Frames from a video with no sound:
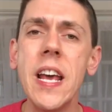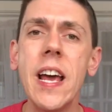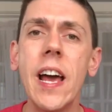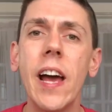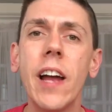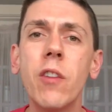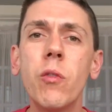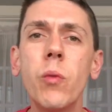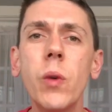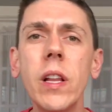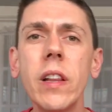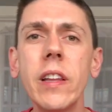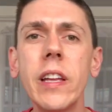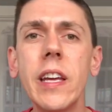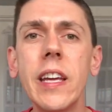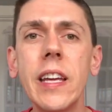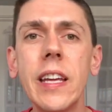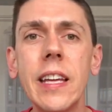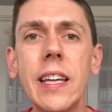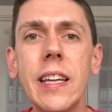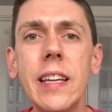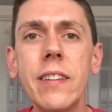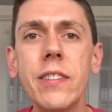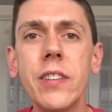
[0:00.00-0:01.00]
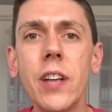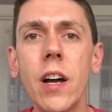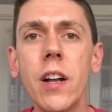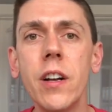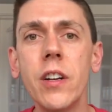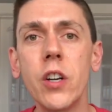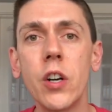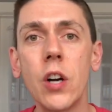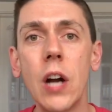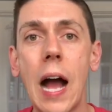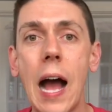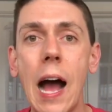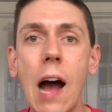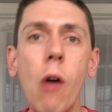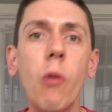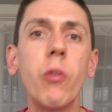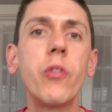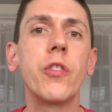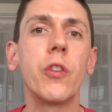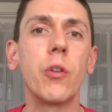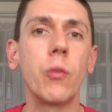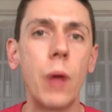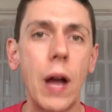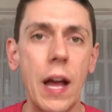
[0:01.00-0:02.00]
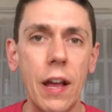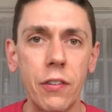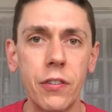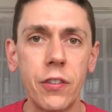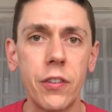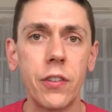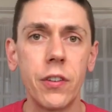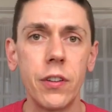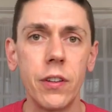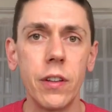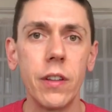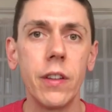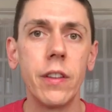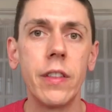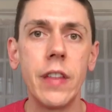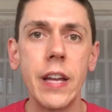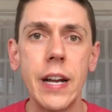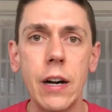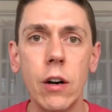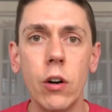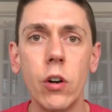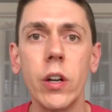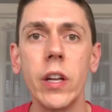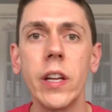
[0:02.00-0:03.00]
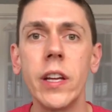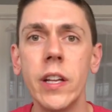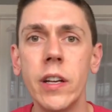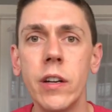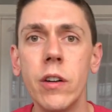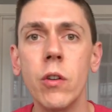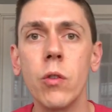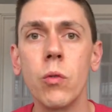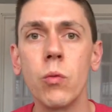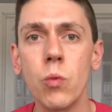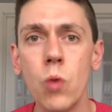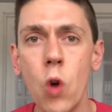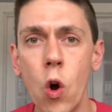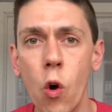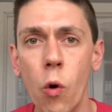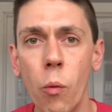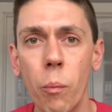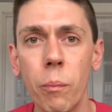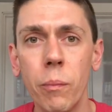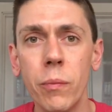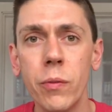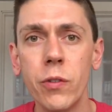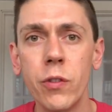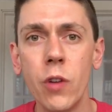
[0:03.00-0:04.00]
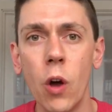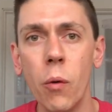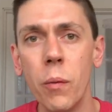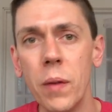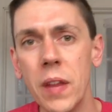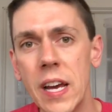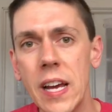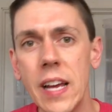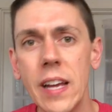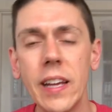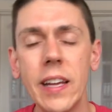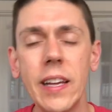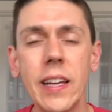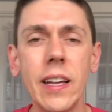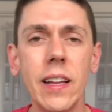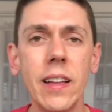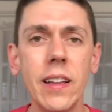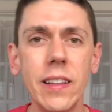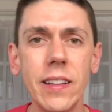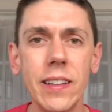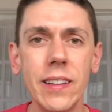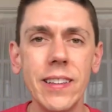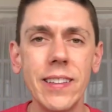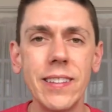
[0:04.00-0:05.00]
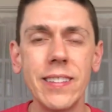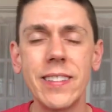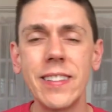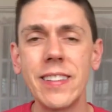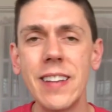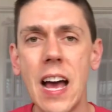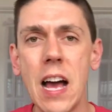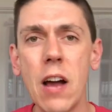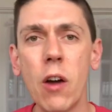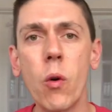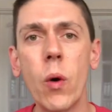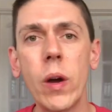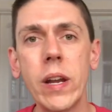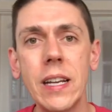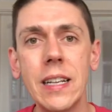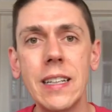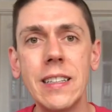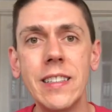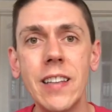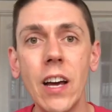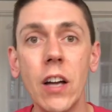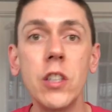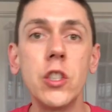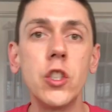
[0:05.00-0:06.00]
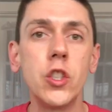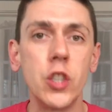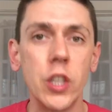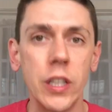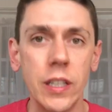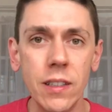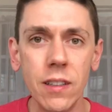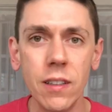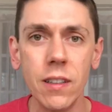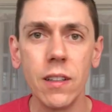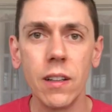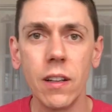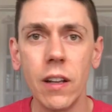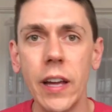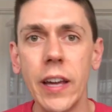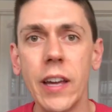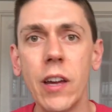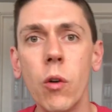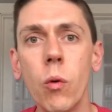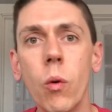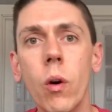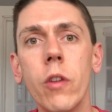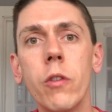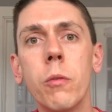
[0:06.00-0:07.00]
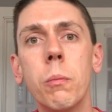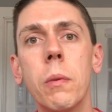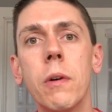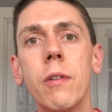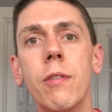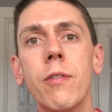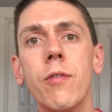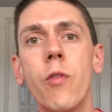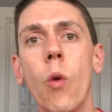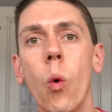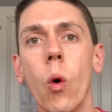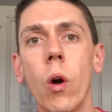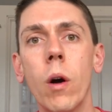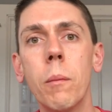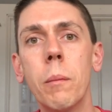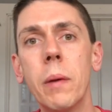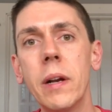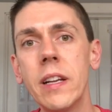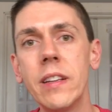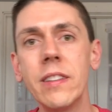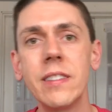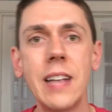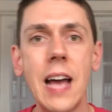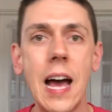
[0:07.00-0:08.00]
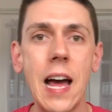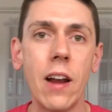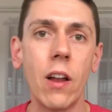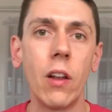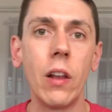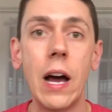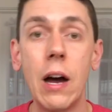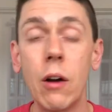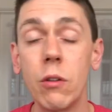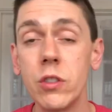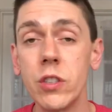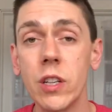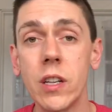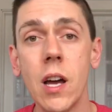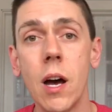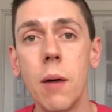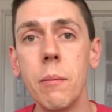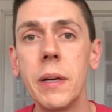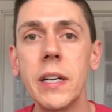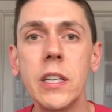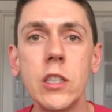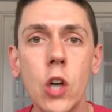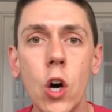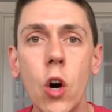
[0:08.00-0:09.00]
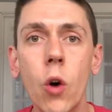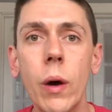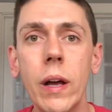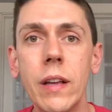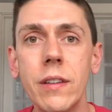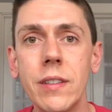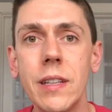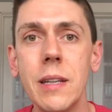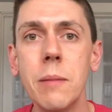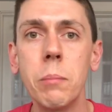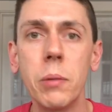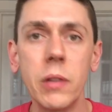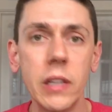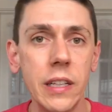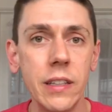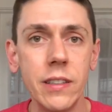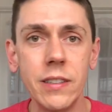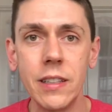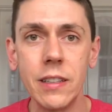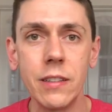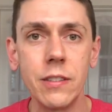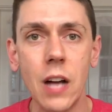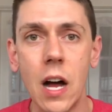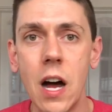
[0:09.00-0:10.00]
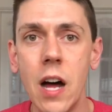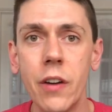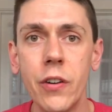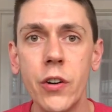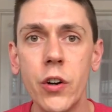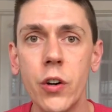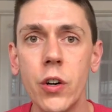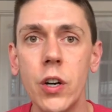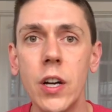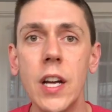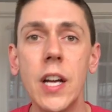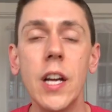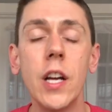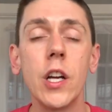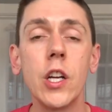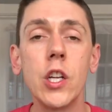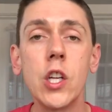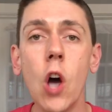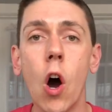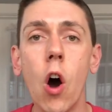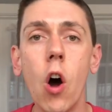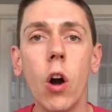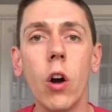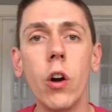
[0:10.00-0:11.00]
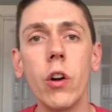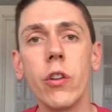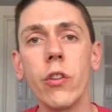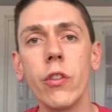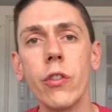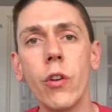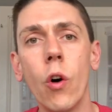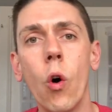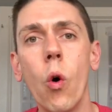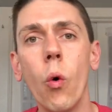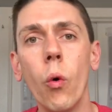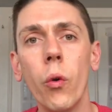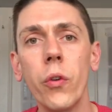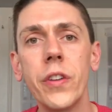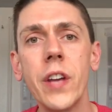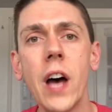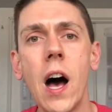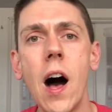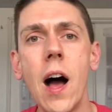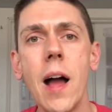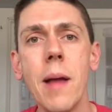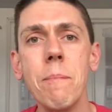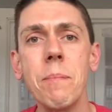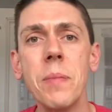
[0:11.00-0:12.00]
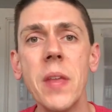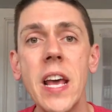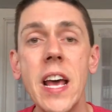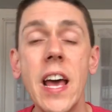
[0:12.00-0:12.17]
And really, he's under house arrest there in Rome. So it's not quite a dungeon like it was before, but he's not allowed to come and go as he pleases. He's under guard the whole time.